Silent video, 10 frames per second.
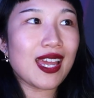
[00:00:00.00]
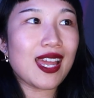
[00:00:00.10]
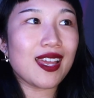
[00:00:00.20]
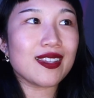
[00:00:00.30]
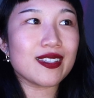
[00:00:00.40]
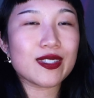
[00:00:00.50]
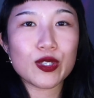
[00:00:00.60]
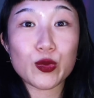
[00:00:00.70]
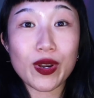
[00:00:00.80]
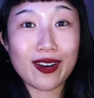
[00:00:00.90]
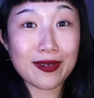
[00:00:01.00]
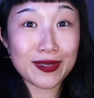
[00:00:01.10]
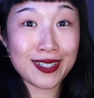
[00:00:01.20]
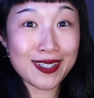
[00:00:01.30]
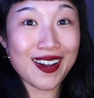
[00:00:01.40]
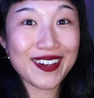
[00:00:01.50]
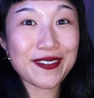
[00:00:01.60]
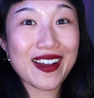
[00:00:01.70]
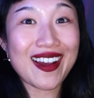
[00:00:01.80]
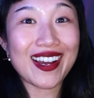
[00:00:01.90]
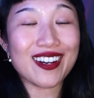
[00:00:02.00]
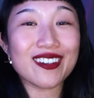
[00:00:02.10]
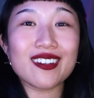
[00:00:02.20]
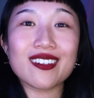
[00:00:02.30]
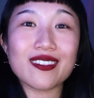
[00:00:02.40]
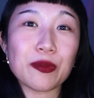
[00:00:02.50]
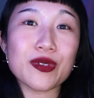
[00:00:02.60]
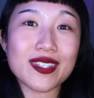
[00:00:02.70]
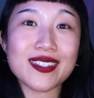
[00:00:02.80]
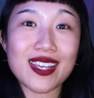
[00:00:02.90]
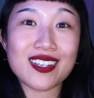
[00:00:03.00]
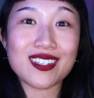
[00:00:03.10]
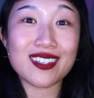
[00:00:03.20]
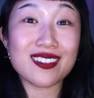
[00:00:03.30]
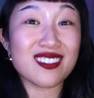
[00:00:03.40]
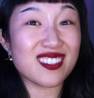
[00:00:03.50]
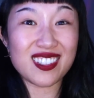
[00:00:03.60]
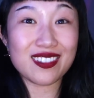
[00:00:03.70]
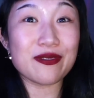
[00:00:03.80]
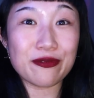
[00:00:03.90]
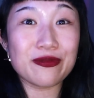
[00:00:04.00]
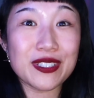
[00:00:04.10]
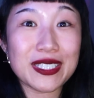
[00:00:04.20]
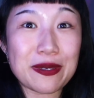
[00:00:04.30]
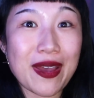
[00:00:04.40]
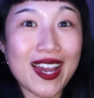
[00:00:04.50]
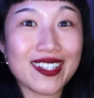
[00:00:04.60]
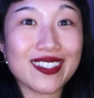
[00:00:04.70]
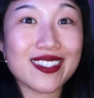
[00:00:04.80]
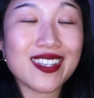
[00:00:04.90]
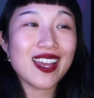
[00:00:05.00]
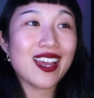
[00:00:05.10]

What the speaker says: And this is where I'm going to talk about how representation really matters.